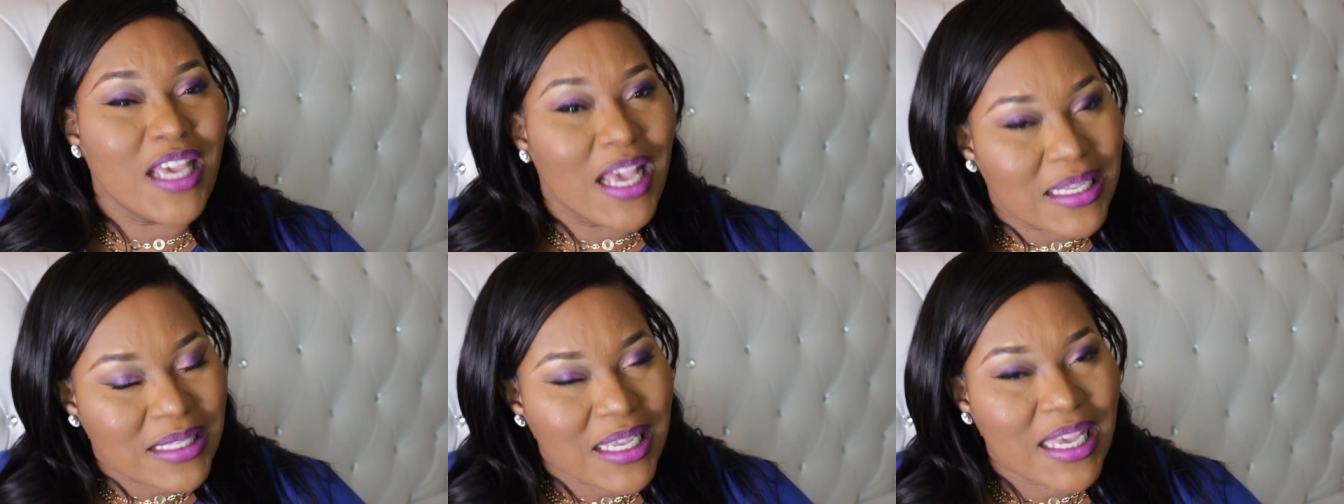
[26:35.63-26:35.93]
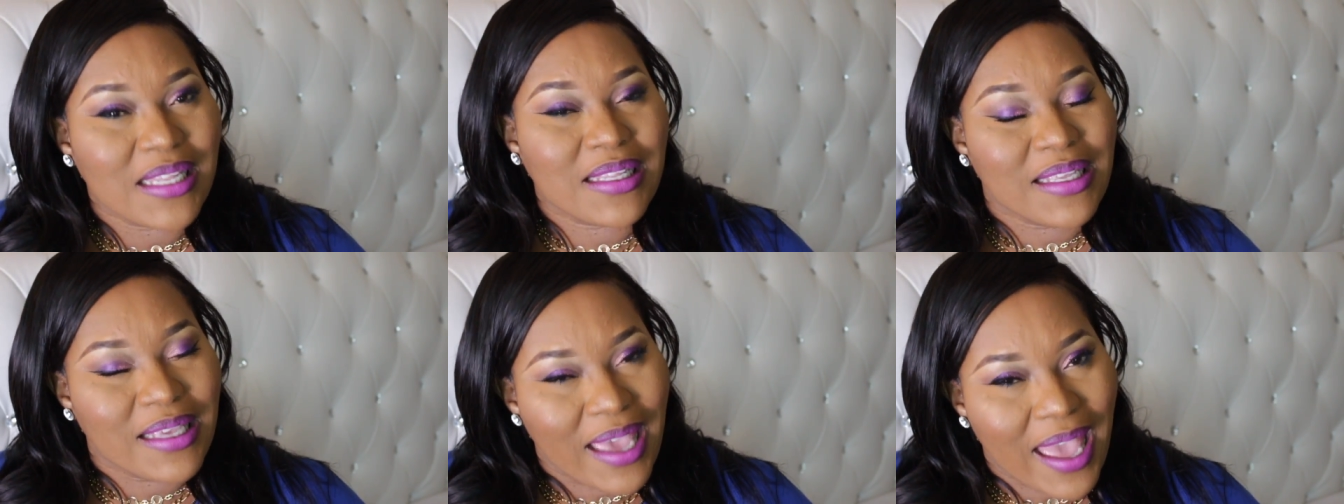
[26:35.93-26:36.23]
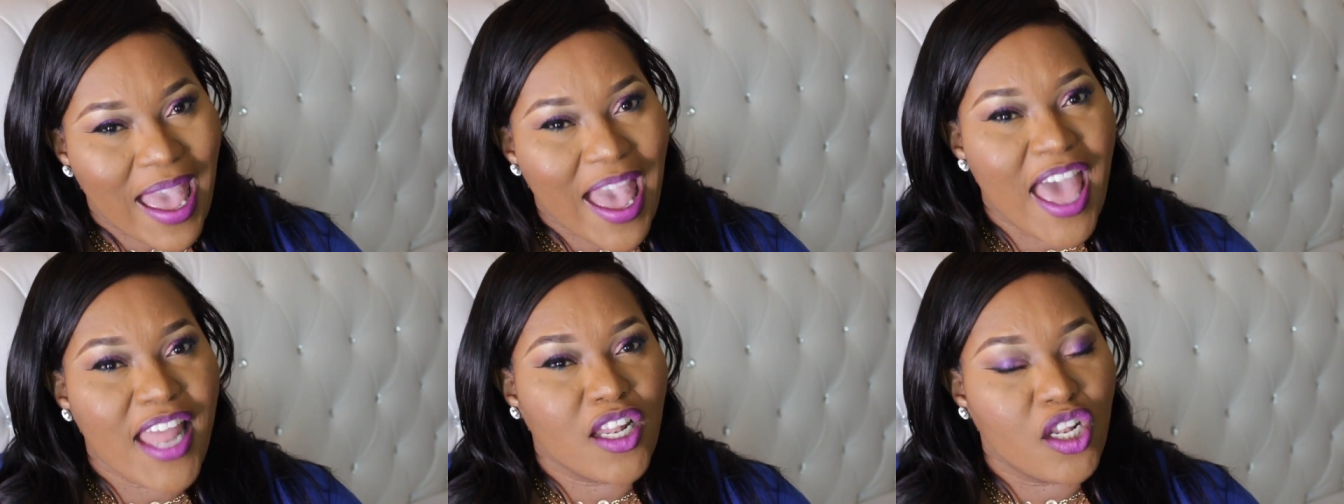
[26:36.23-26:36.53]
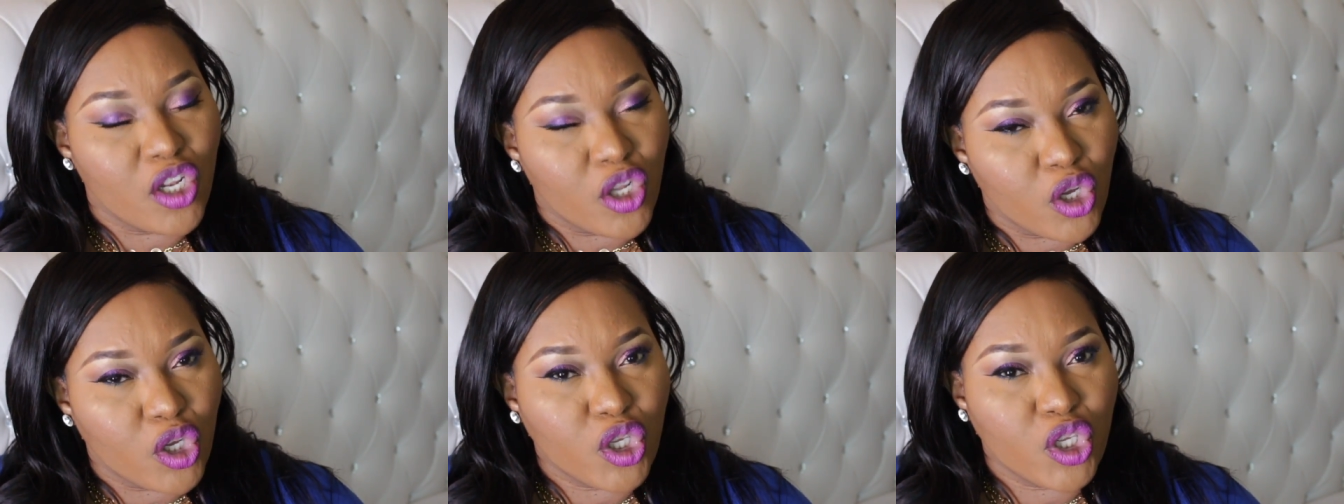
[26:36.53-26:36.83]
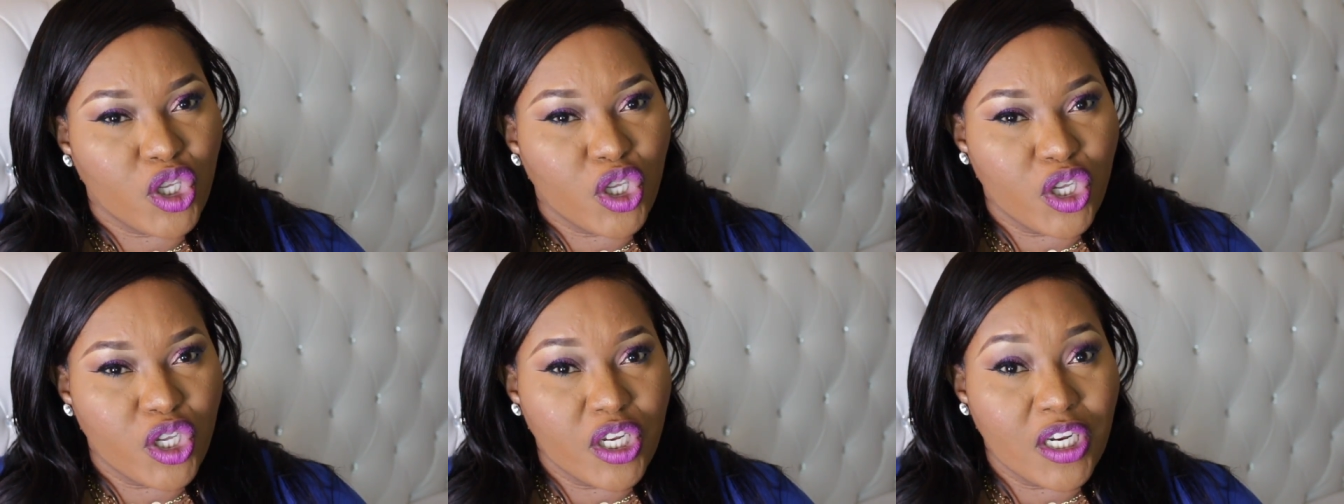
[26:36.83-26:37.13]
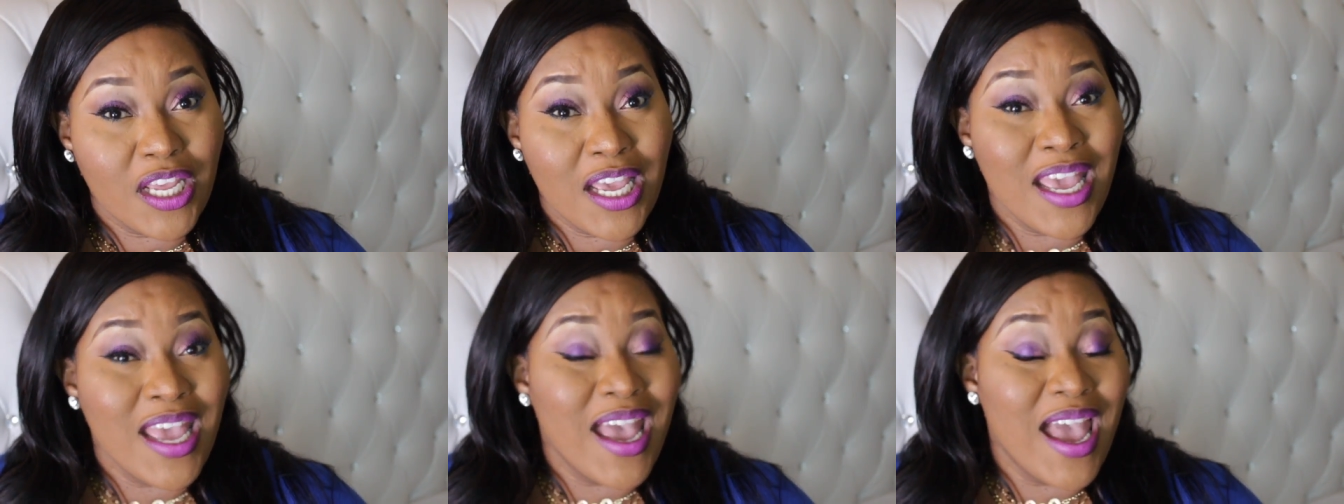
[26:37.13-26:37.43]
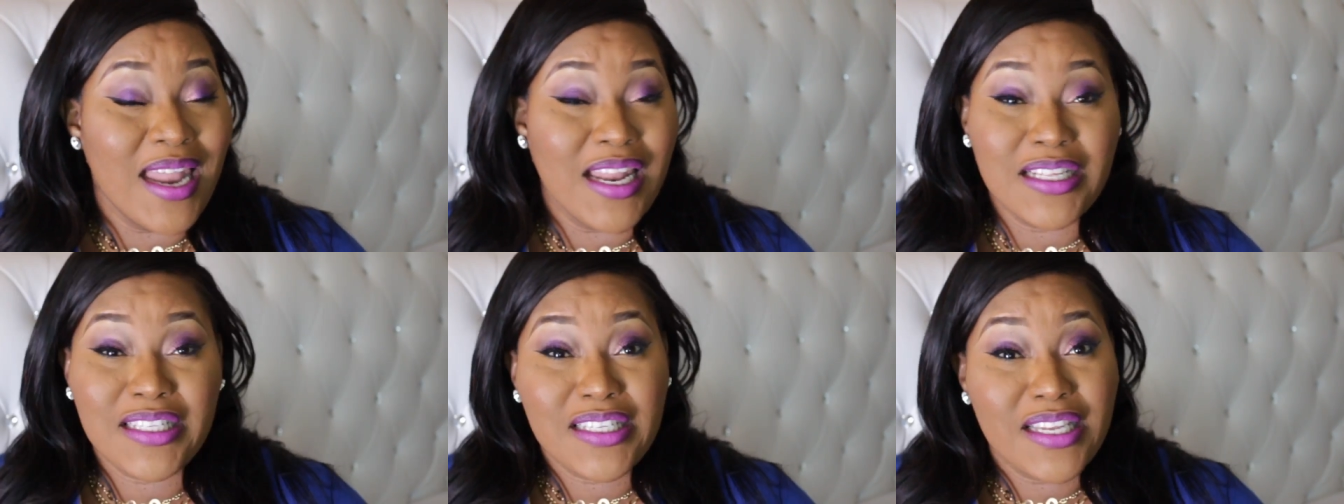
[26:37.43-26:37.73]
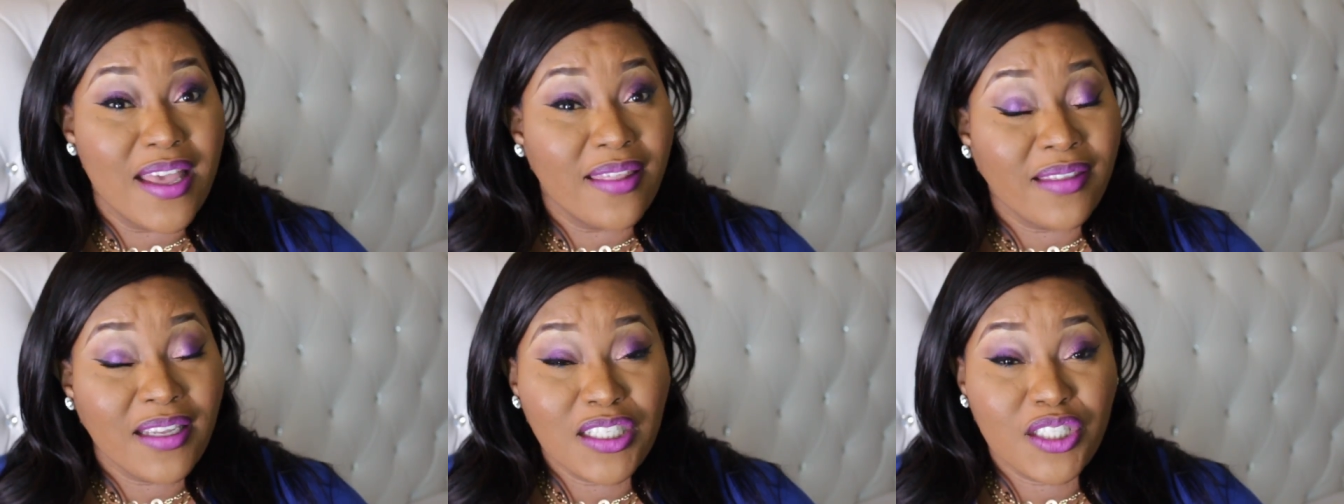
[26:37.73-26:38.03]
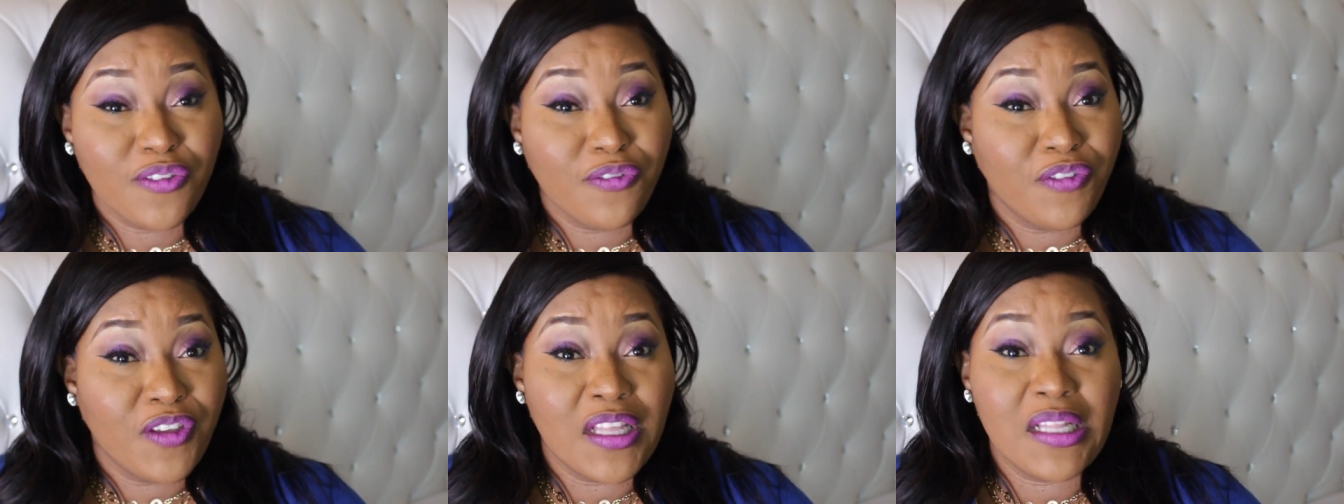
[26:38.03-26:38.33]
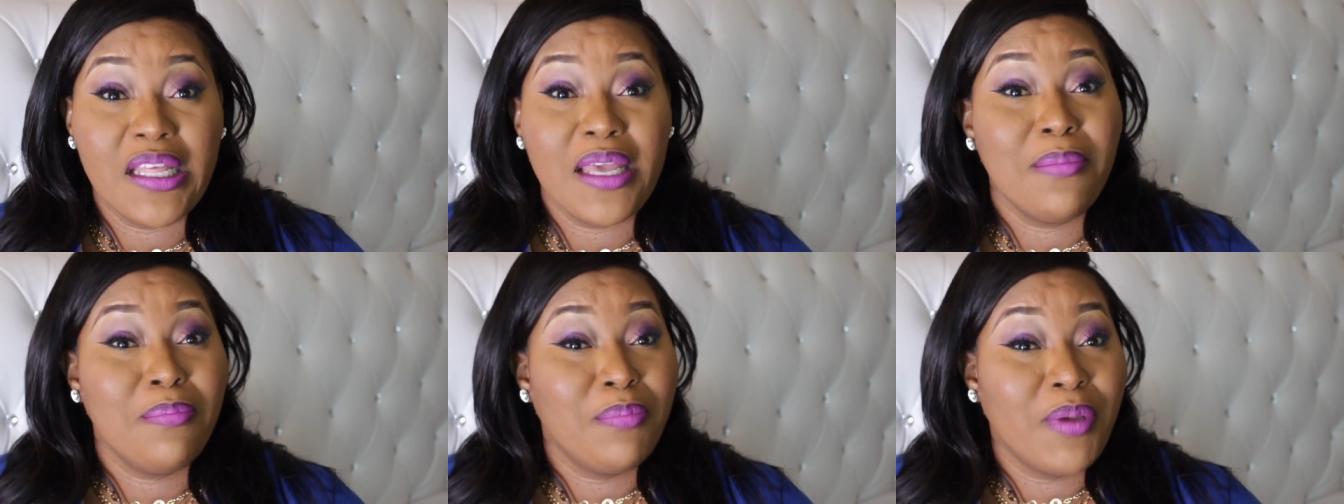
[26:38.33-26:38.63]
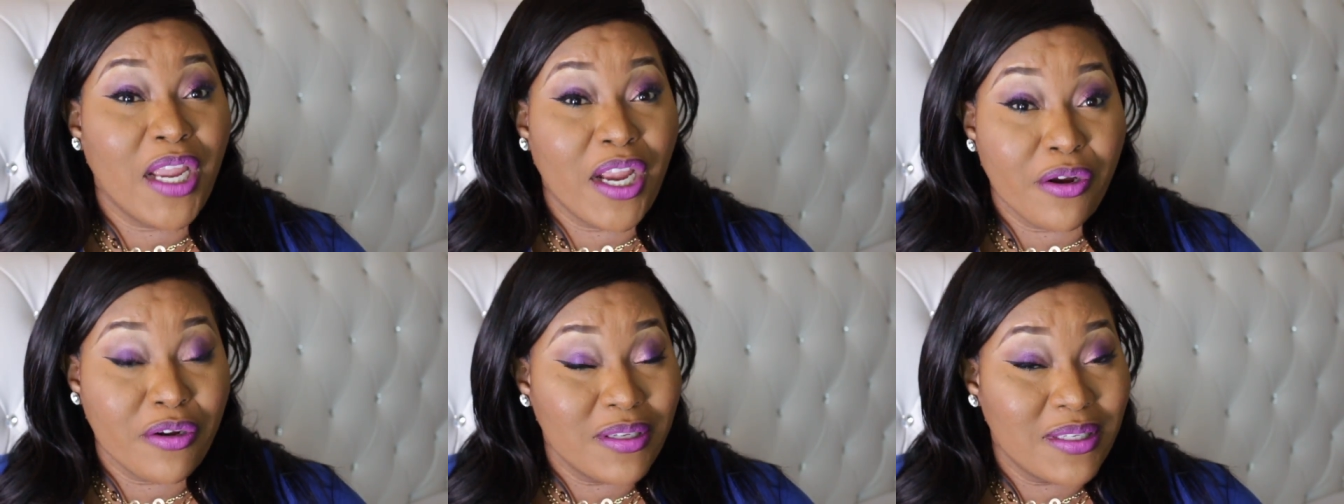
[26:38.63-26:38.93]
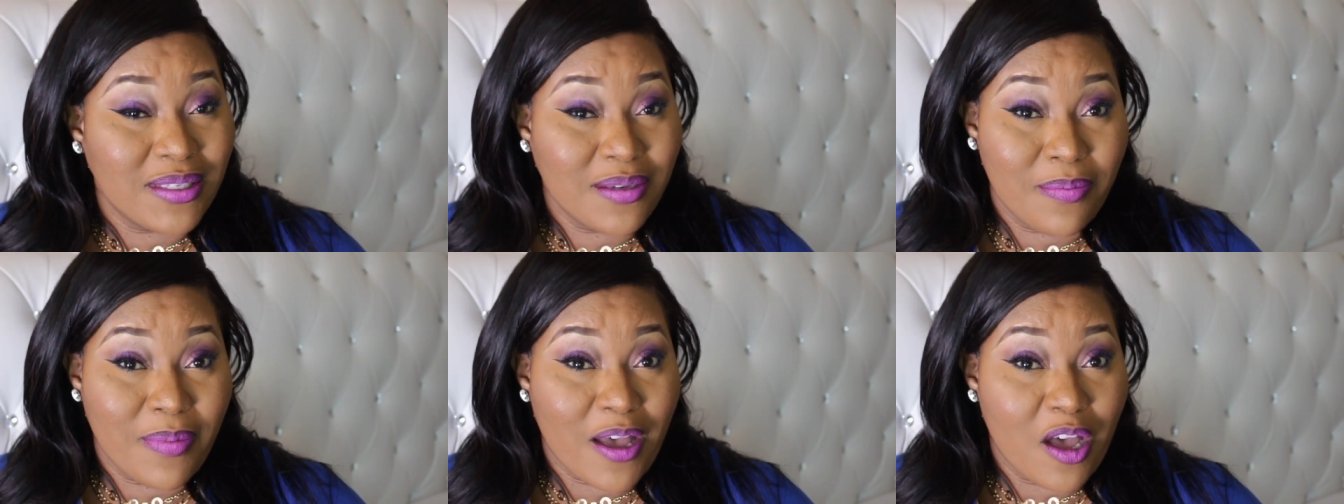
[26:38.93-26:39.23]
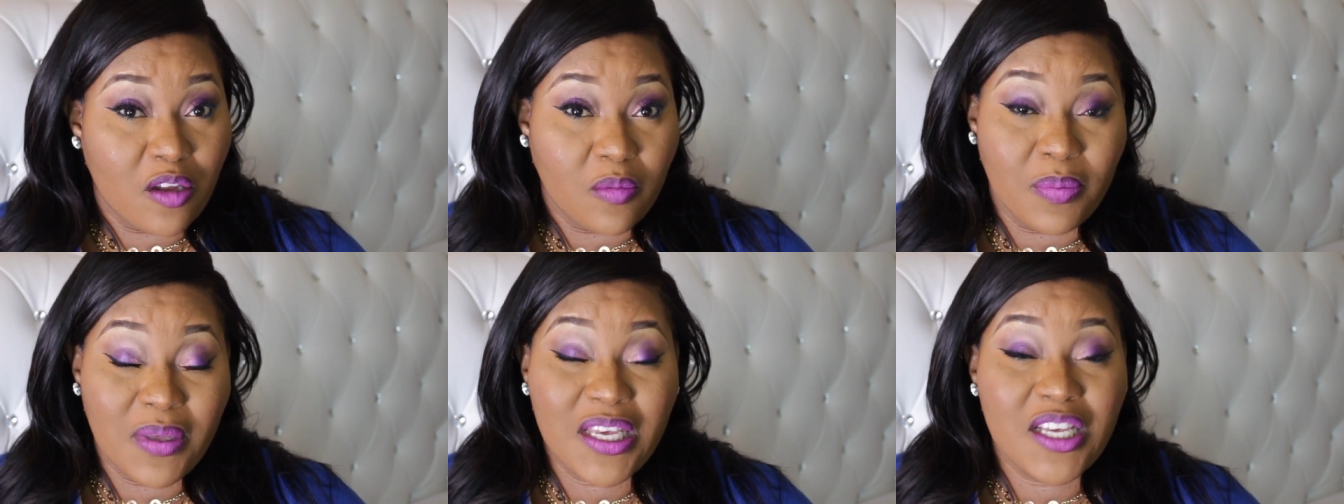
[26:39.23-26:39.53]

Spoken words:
Yes, it can look good, and it's nothing to feel embarrassed about,